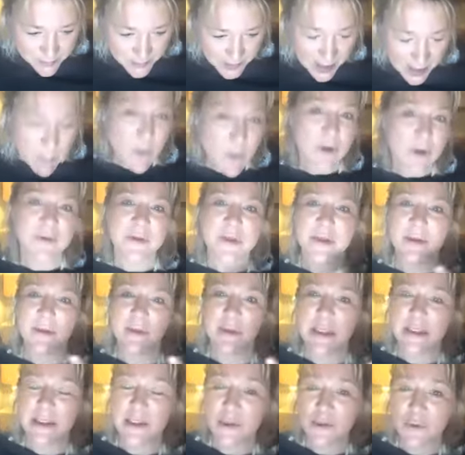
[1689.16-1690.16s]
what
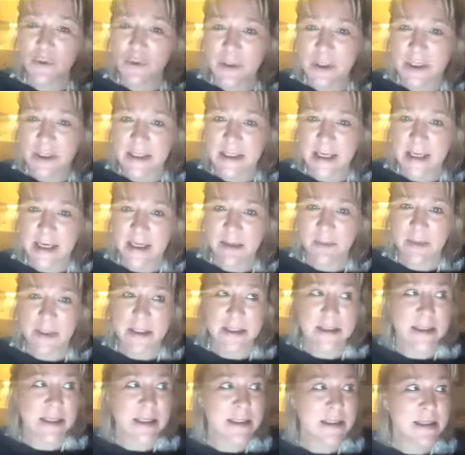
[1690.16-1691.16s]
this is also telling me
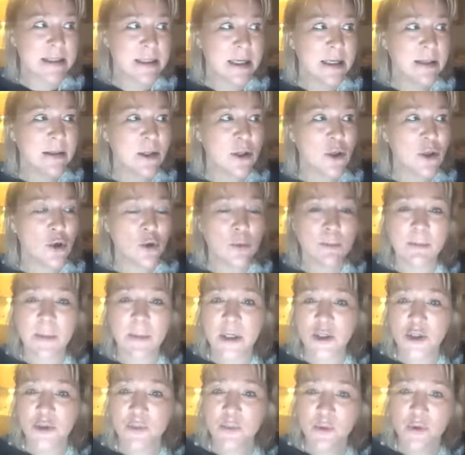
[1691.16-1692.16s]
is they're seeing that you're
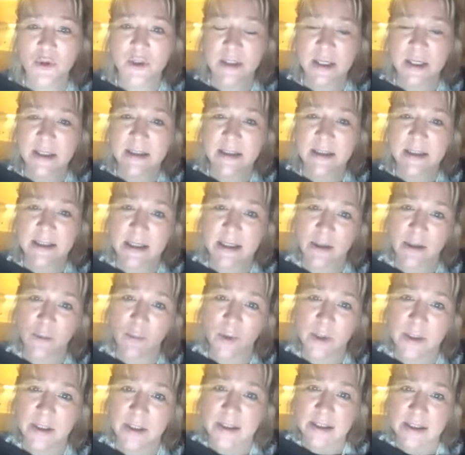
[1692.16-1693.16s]
much more centered in
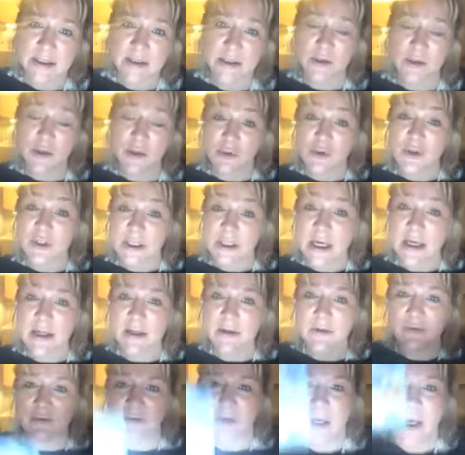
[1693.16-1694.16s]
on yourself,